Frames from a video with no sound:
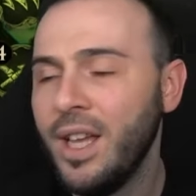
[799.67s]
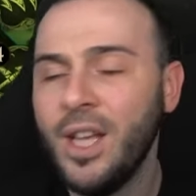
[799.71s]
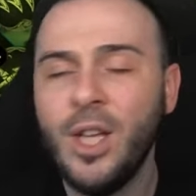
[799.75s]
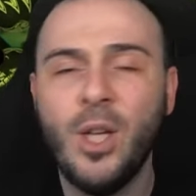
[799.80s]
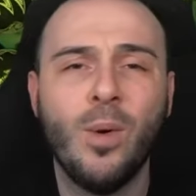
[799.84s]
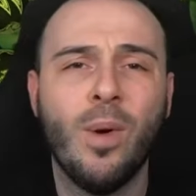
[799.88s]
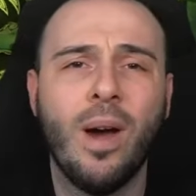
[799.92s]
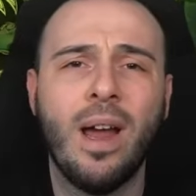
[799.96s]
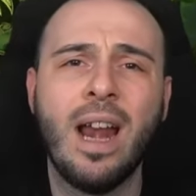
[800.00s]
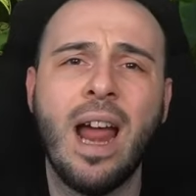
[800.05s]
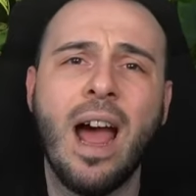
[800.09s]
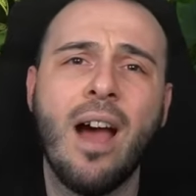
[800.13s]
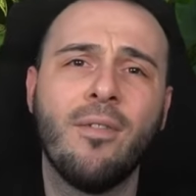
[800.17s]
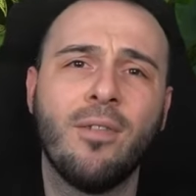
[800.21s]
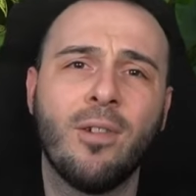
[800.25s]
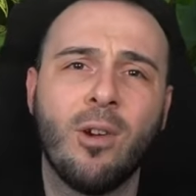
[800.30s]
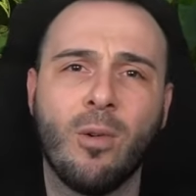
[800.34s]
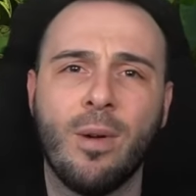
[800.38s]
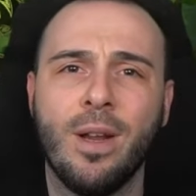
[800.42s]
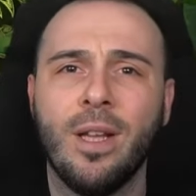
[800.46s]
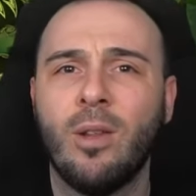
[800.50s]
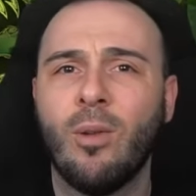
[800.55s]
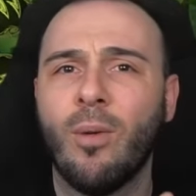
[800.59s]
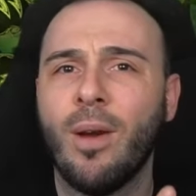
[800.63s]
You want to have
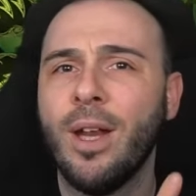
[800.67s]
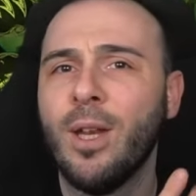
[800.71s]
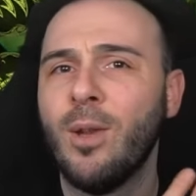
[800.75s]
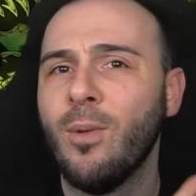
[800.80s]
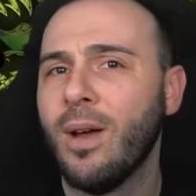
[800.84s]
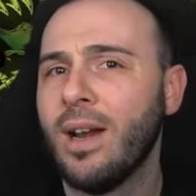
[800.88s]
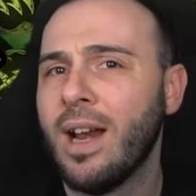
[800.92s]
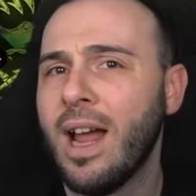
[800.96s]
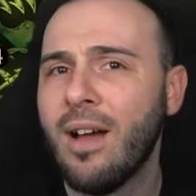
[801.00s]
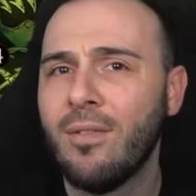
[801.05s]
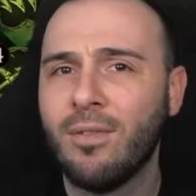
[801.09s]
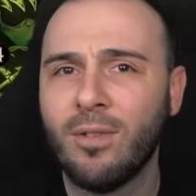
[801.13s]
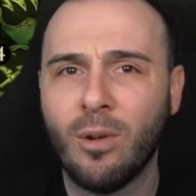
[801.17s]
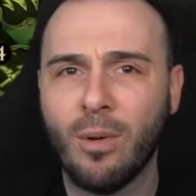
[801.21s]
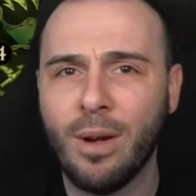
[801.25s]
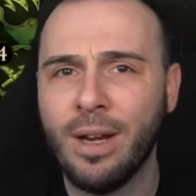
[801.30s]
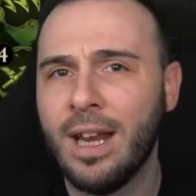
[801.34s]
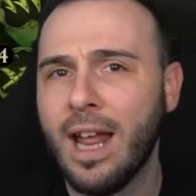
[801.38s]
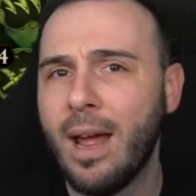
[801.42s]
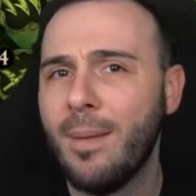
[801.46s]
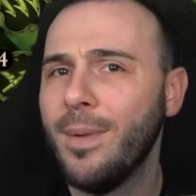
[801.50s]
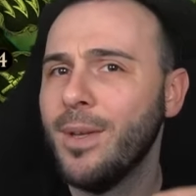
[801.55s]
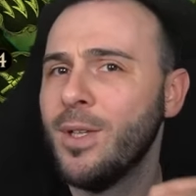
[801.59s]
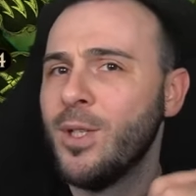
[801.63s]
crit rate, you want to have crit
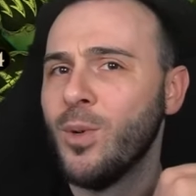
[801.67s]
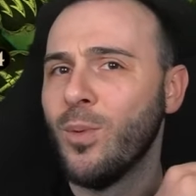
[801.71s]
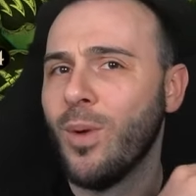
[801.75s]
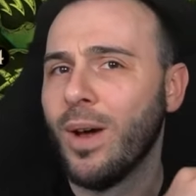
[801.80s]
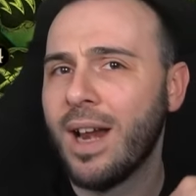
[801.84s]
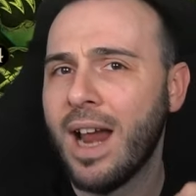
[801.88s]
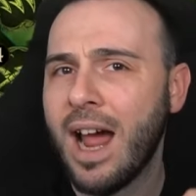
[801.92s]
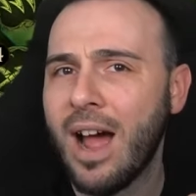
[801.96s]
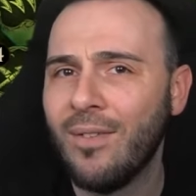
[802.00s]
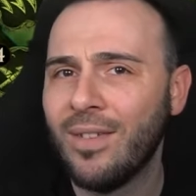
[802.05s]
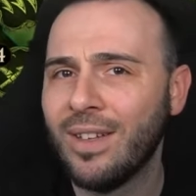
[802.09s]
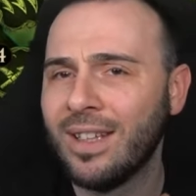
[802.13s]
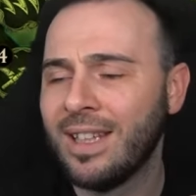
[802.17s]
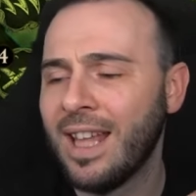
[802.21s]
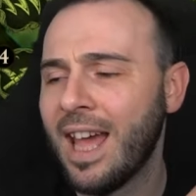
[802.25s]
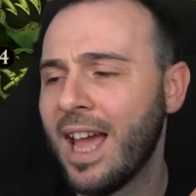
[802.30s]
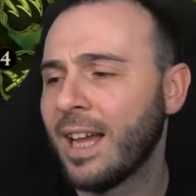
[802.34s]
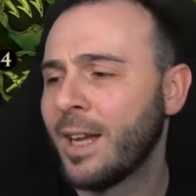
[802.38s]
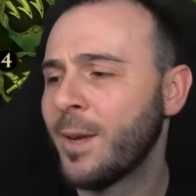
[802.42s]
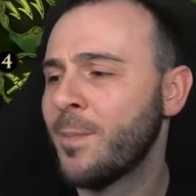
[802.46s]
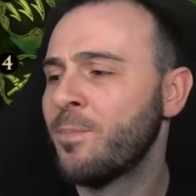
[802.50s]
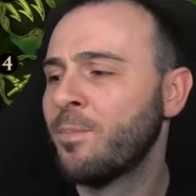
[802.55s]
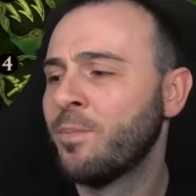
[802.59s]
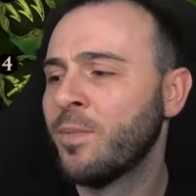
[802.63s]
damage, you want to have
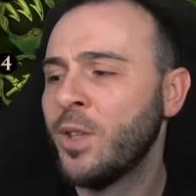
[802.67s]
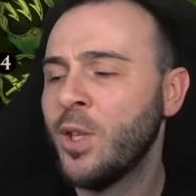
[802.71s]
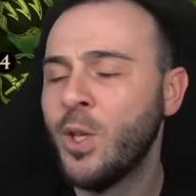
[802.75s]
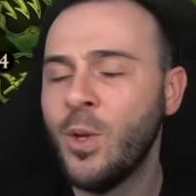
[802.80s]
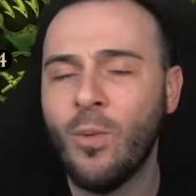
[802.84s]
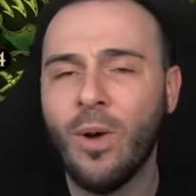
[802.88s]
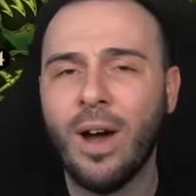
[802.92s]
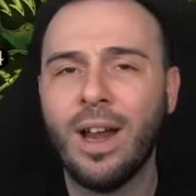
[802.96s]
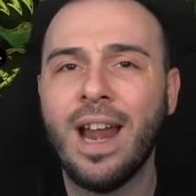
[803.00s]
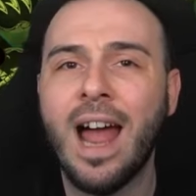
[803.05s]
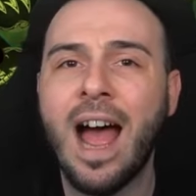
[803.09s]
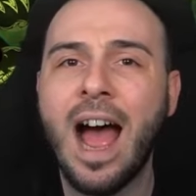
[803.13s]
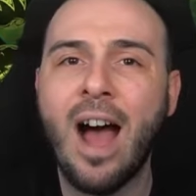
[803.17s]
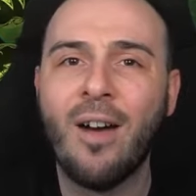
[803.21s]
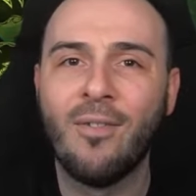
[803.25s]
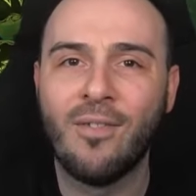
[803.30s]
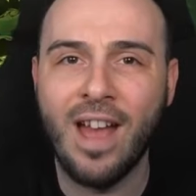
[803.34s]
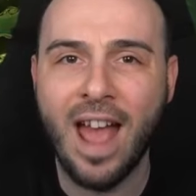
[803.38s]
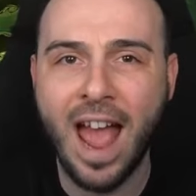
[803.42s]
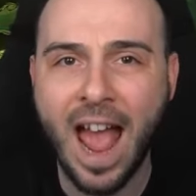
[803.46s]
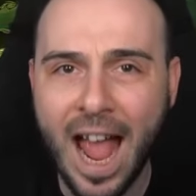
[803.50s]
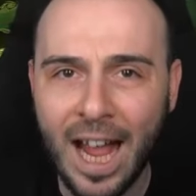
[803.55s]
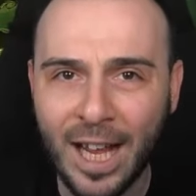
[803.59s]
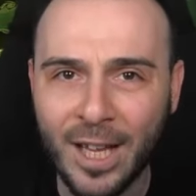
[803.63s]
attack, you want to have
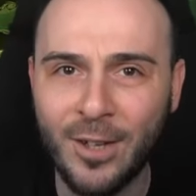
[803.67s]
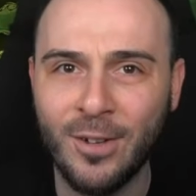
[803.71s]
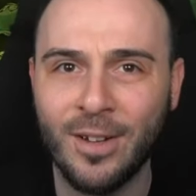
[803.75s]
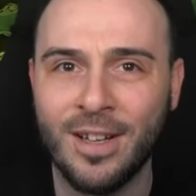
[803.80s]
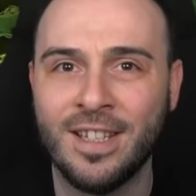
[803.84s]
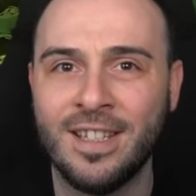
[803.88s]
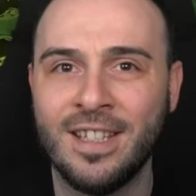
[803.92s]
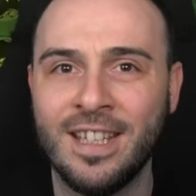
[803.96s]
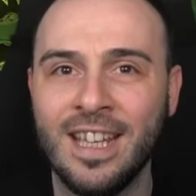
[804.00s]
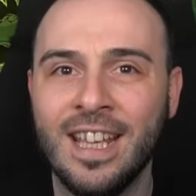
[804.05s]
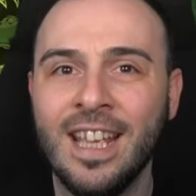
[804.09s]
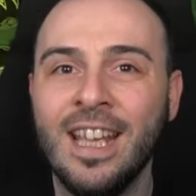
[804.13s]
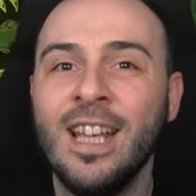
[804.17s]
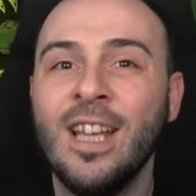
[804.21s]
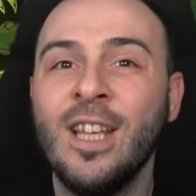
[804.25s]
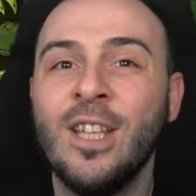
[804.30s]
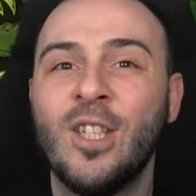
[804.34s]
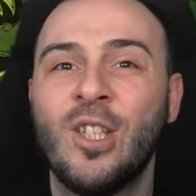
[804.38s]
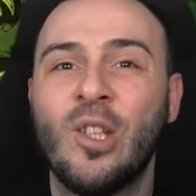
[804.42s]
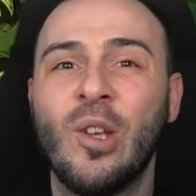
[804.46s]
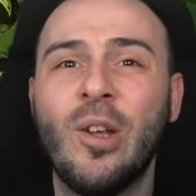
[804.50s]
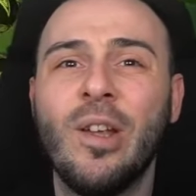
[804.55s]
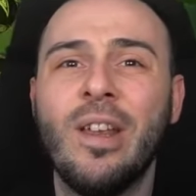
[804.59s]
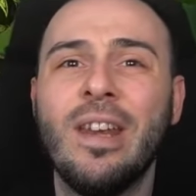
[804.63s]
accuracy.
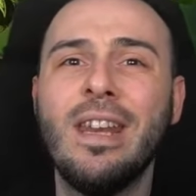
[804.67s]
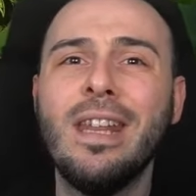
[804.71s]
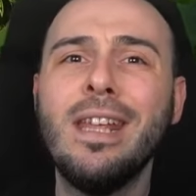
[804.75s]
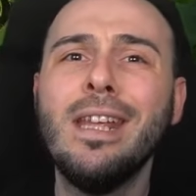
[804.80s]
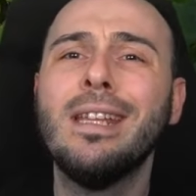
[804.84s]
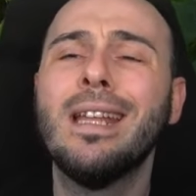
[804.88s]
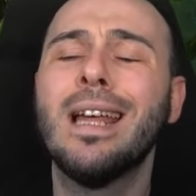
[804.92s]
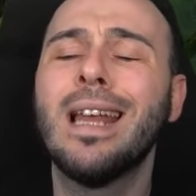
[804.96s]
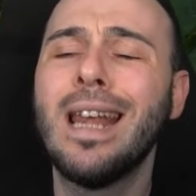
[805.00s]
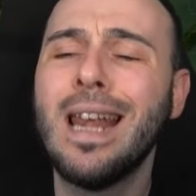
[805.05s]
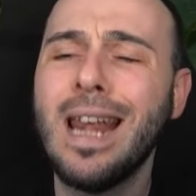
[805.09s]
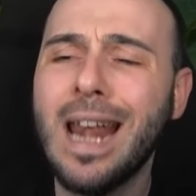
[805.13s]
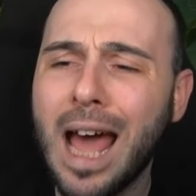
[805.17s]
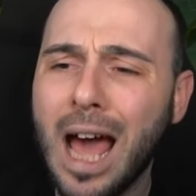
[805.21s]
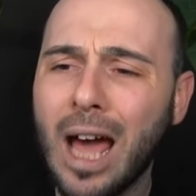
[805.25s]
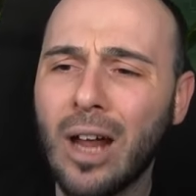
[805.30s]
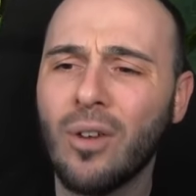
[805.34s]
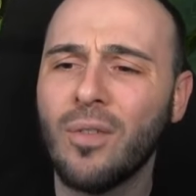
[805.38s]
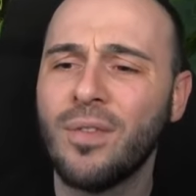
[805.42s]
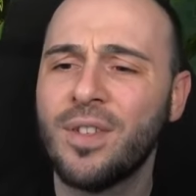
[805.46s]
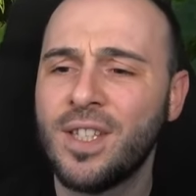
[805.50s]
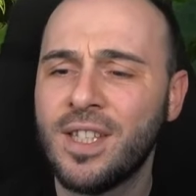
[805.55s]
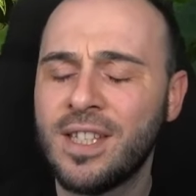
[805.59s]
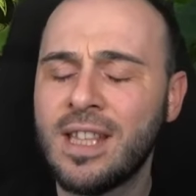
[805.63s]
So you need a lot
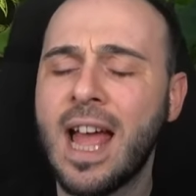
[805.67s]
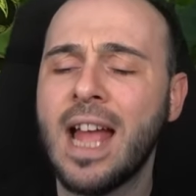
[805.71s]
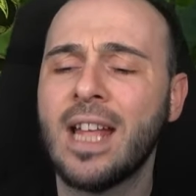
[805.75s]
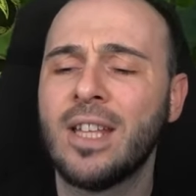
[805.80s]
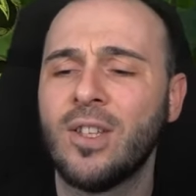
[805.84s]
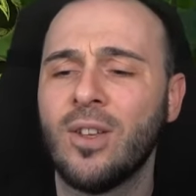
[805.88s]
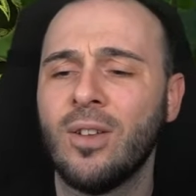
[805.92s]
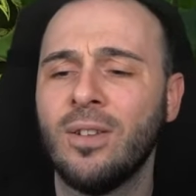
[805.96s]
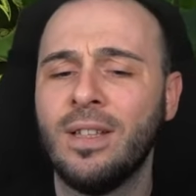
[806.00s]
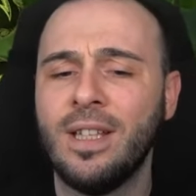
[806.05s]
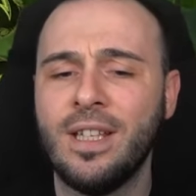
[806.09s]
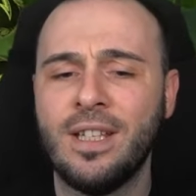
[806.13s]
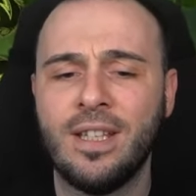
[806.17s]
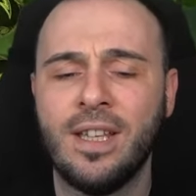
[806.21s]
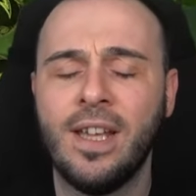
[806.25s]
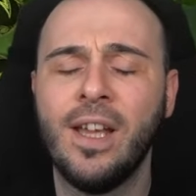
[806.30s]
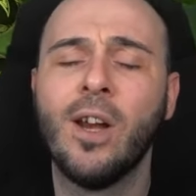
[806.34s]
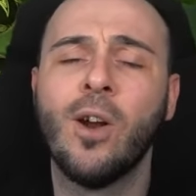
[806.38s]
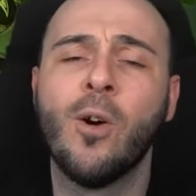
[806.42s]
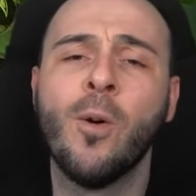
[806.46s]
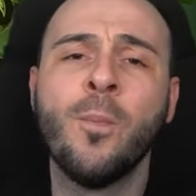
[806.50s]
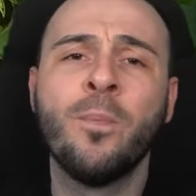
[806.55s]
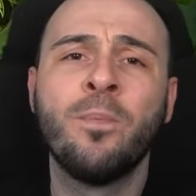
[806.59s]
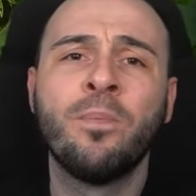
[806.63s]
of stats on this
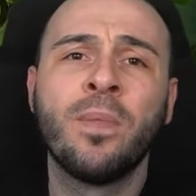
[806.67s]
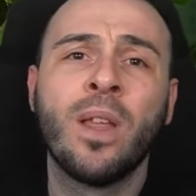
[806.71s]
hero.